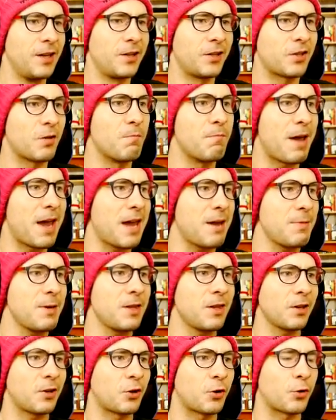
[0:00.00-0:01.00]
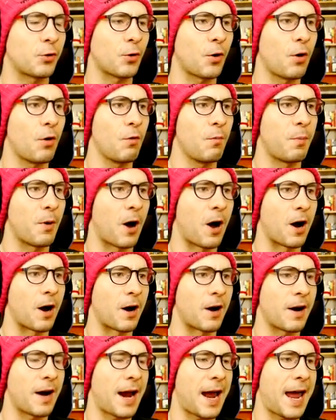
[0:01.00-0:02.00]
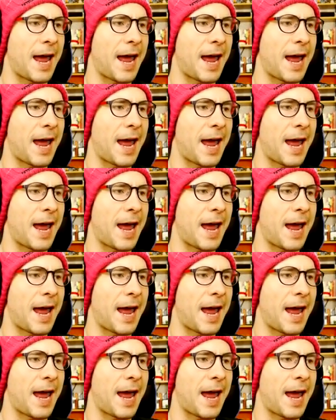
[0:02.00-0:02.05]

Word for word: So maybe the crowbar